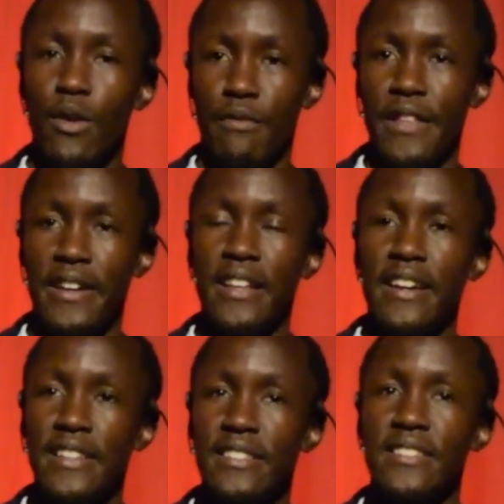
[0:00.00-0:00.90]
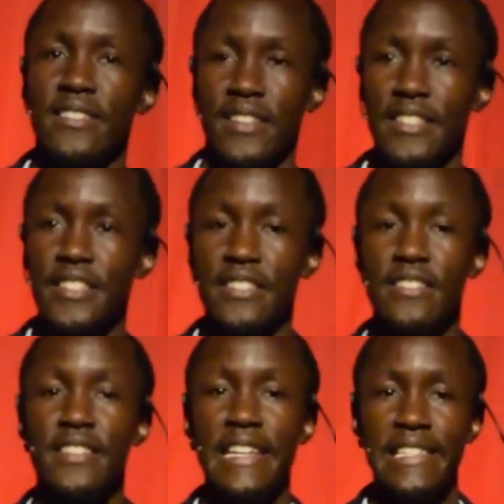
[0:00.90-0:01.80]
of the clearest strategies
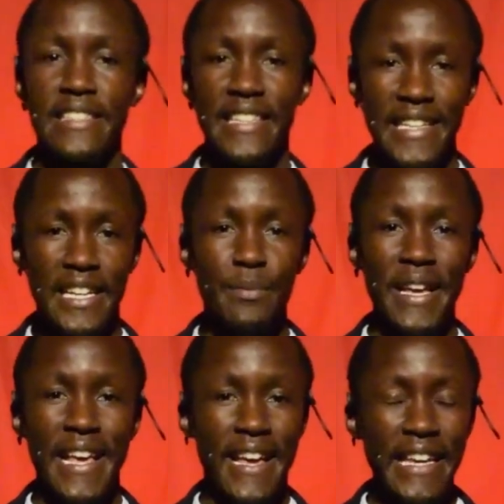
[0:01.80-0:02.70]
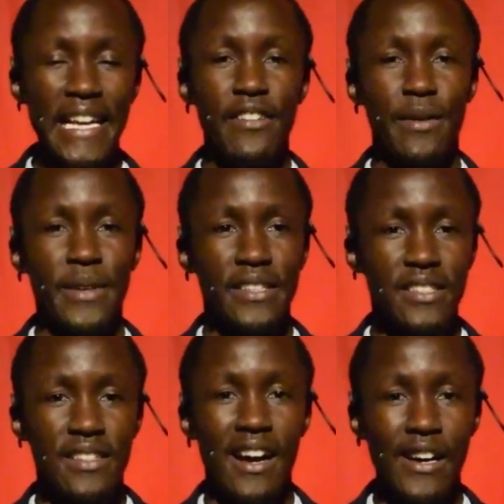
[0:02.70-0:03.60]
that is needed by any government
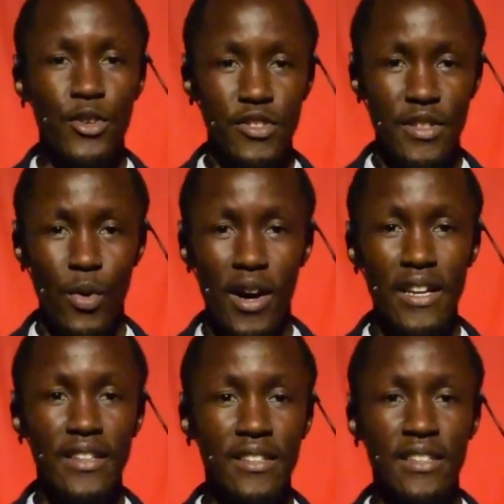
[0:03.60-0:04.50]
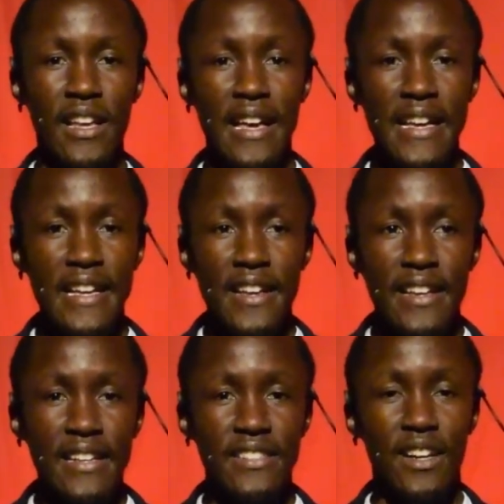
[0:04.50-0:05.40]
across the world
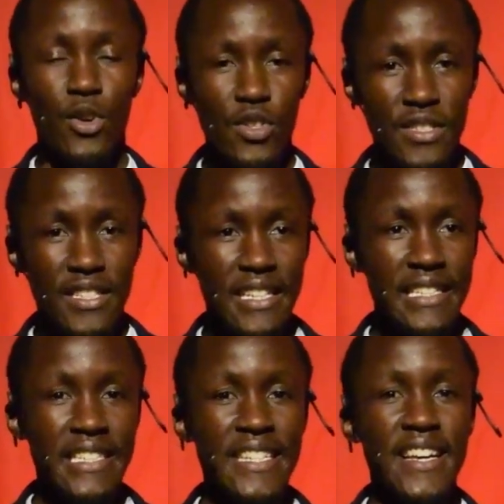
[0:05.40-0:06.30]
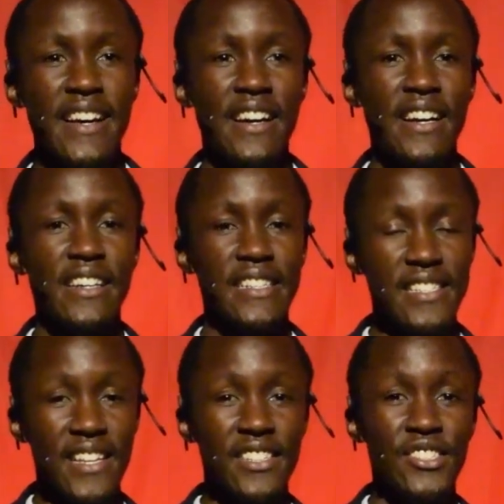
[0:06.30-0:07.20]
is a constant
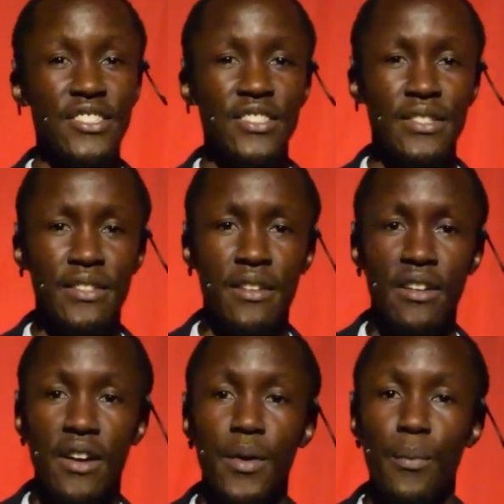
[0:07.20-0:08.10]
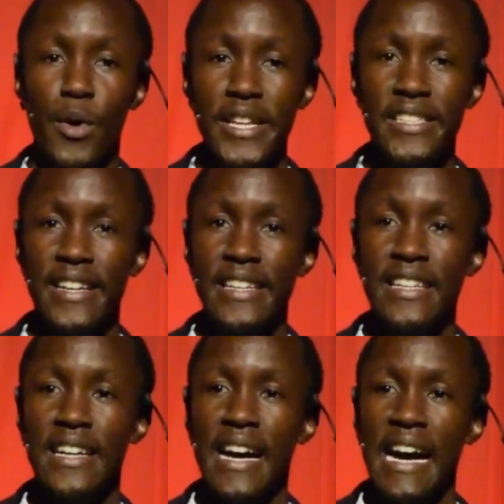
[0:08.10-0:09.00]
search, monitoring,
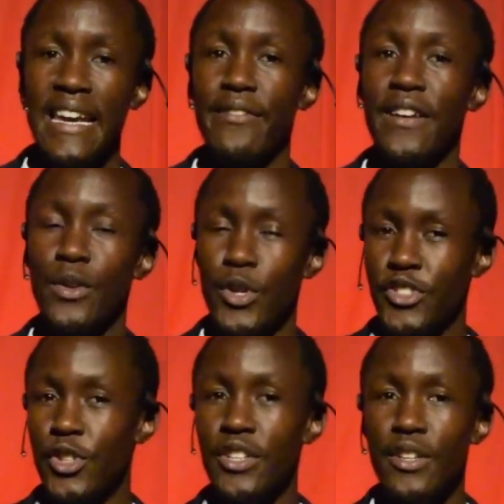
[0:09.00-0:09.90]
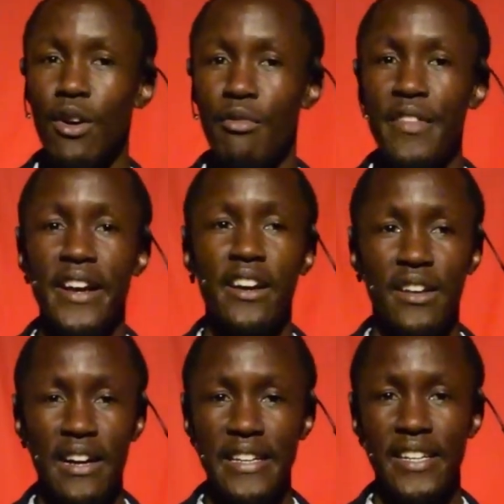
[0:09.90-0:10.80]
and evaluation of the
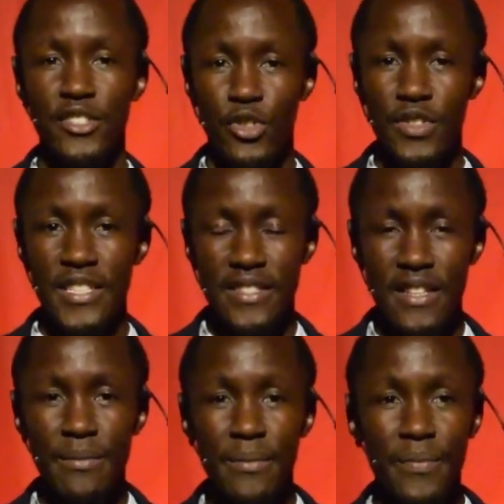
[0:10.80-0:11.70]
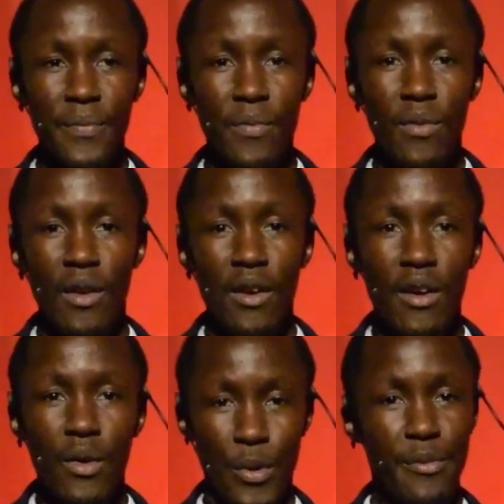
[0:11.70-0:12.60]
agricultural system,
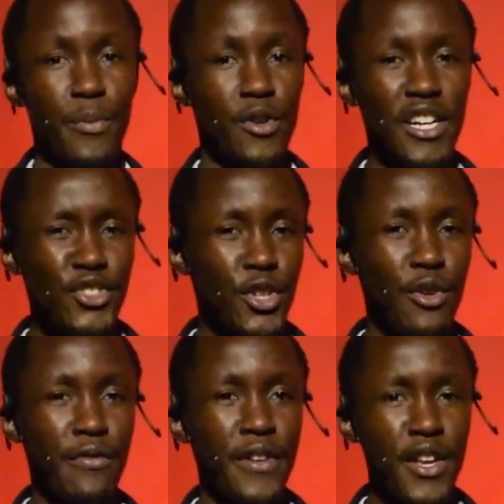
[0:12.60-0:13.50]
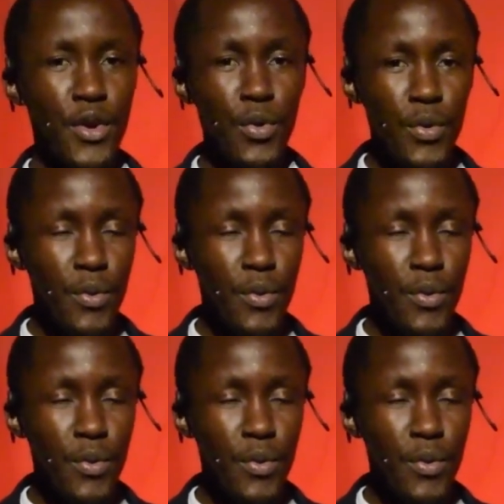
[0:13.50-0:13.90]
with production of new